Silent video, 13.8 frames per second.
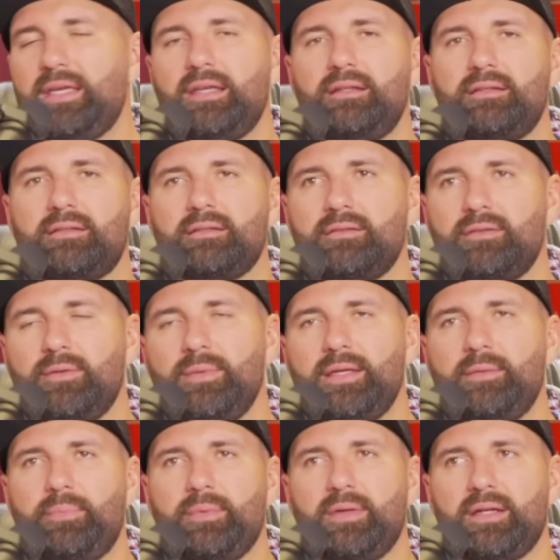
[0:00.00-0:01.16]
get can we
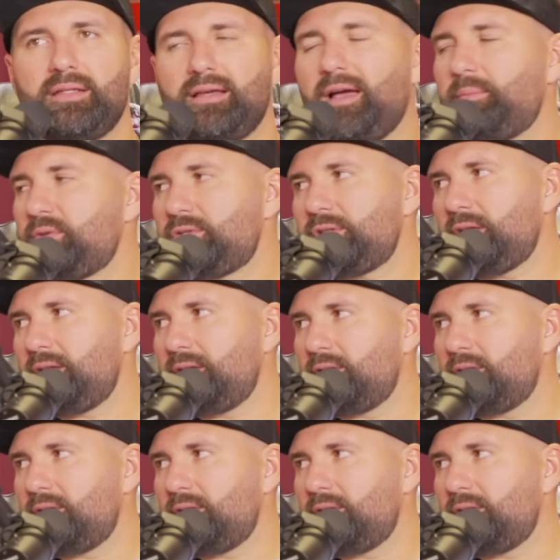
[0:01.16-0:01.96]
get in a time machine,